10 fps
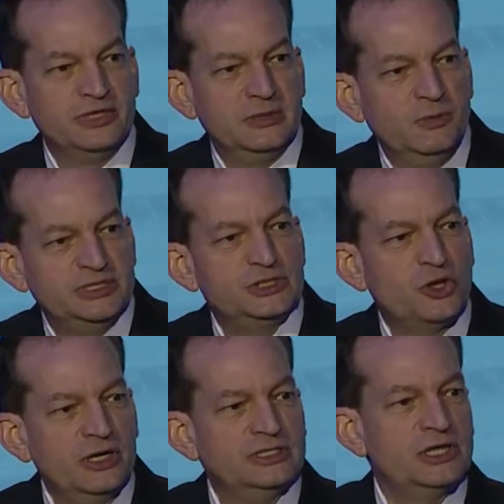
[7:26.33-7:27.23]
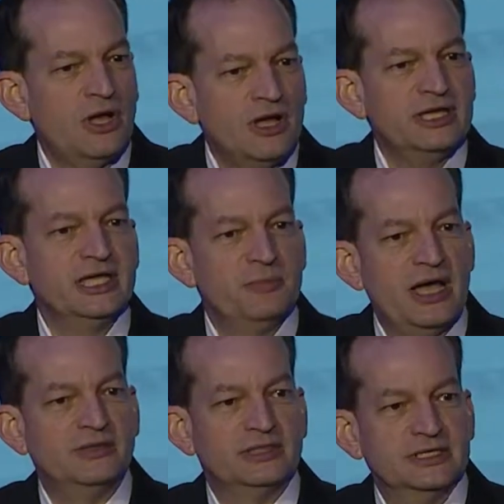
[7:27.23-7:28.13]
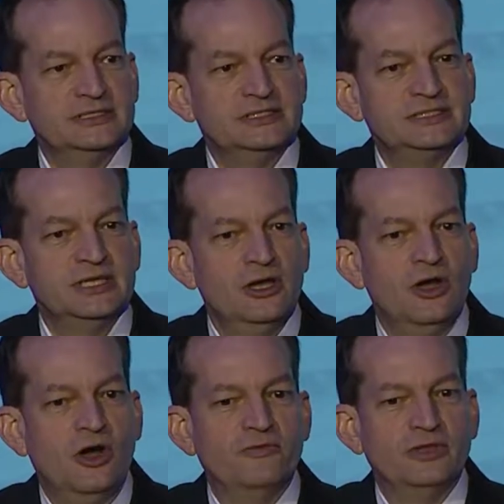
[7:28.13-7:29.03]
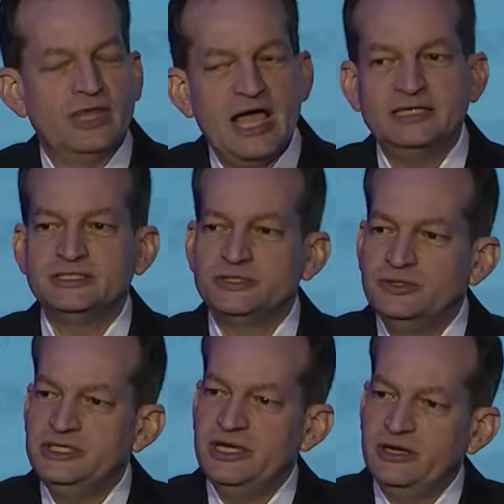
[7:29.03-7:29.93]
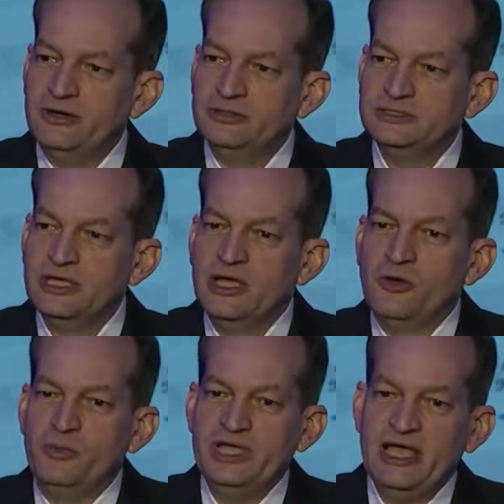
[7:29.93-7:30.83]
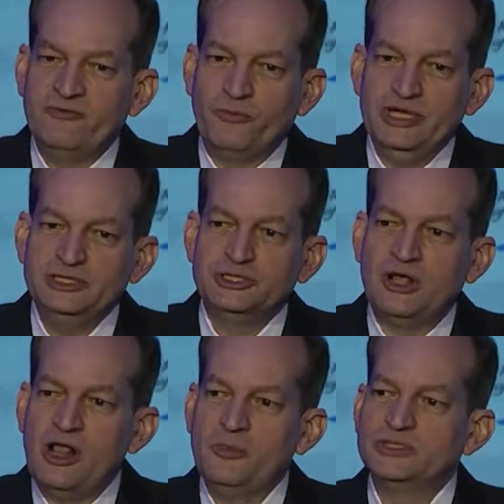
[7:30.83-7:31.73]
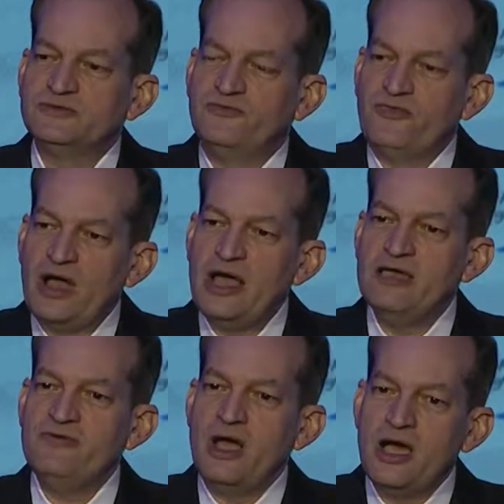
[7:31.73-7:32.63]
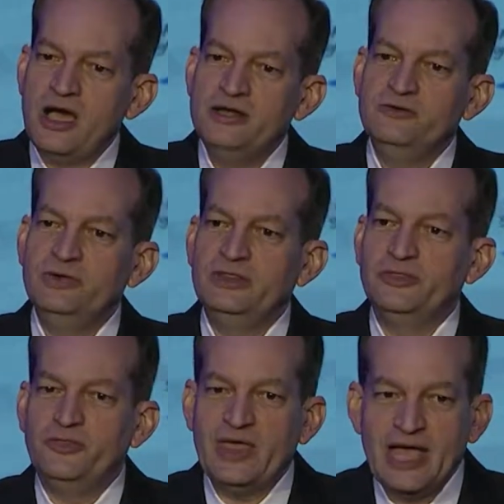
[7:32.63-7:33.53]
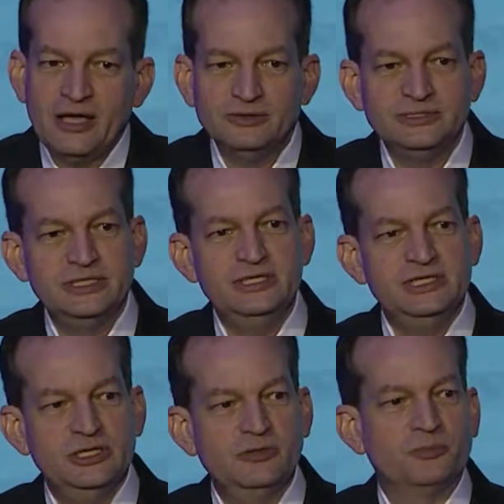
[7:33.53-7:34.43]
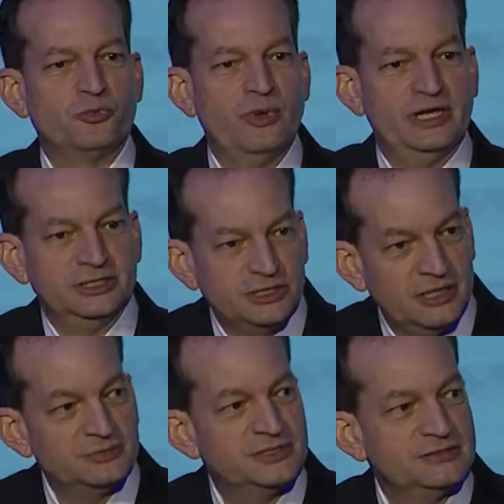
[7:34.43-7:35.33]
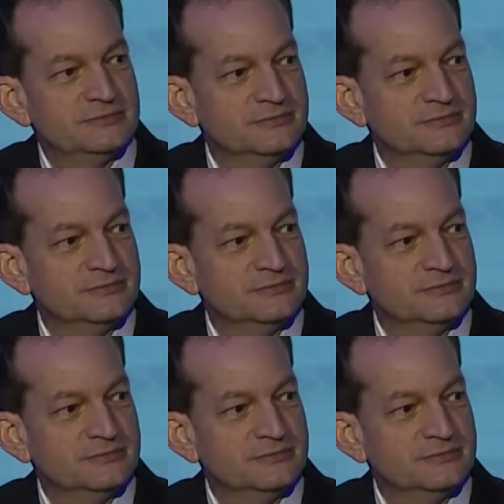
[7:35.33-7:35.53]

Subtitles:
we started talking about this, over the last 2 years, we have reached almost 500,000 new apprenticeships.